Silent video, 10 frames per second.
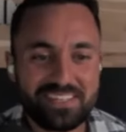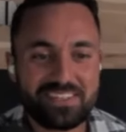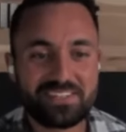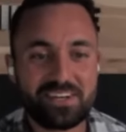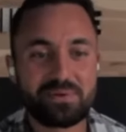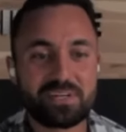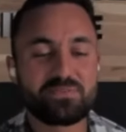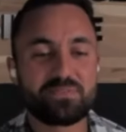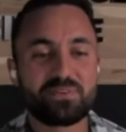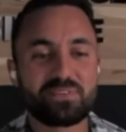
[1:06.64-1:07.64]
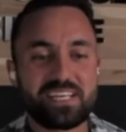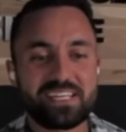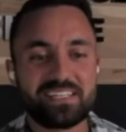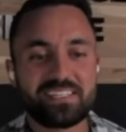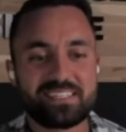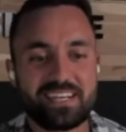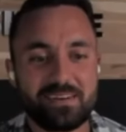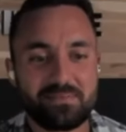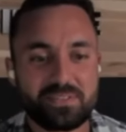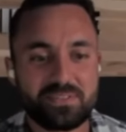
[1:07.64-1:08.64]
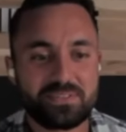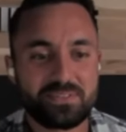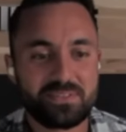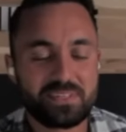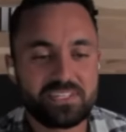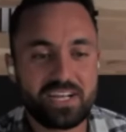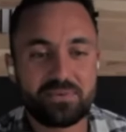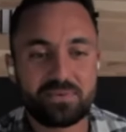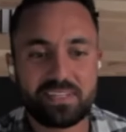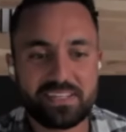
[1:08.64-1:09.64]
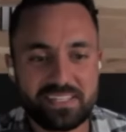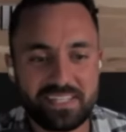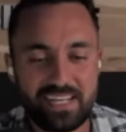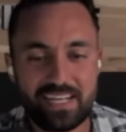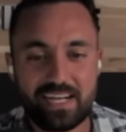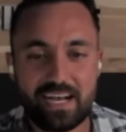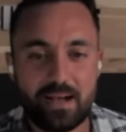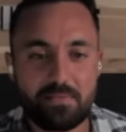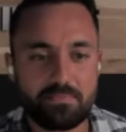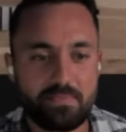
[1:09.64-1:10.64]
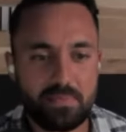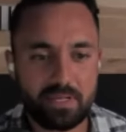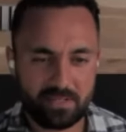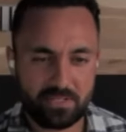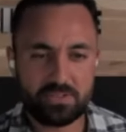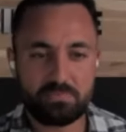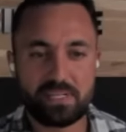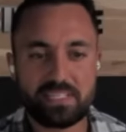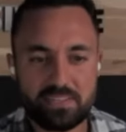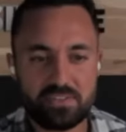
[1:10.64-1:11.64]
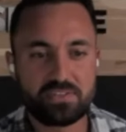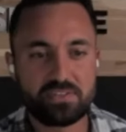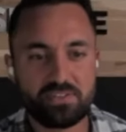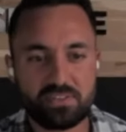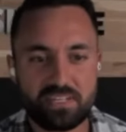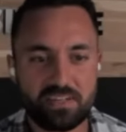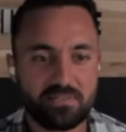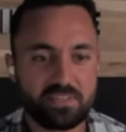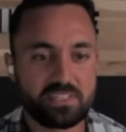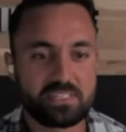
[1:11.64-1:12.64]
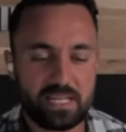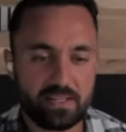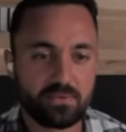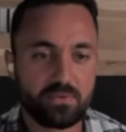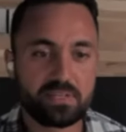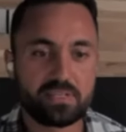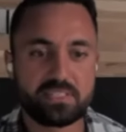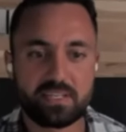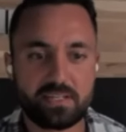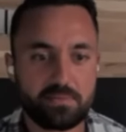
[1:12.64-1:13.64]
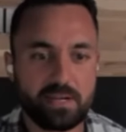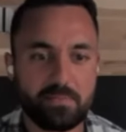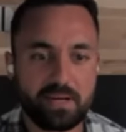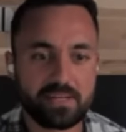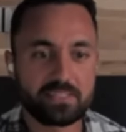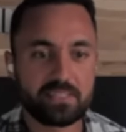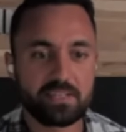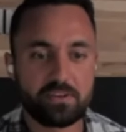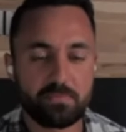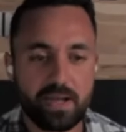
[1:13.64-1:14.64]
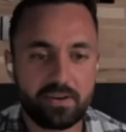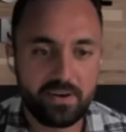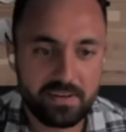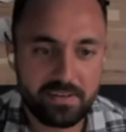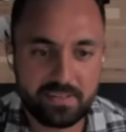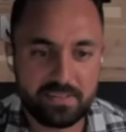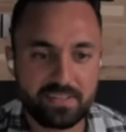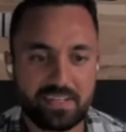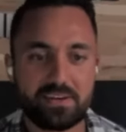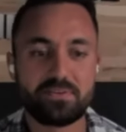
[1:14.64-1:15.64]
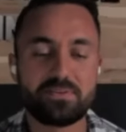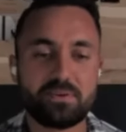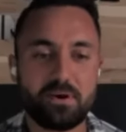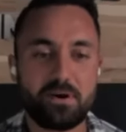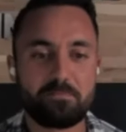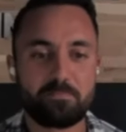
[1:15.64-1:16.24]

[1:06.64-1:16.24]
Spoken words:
you so much for taking the time to chat with us. Maybe could you please introduce yourself and just tell the audience a little bit about your background and who you are?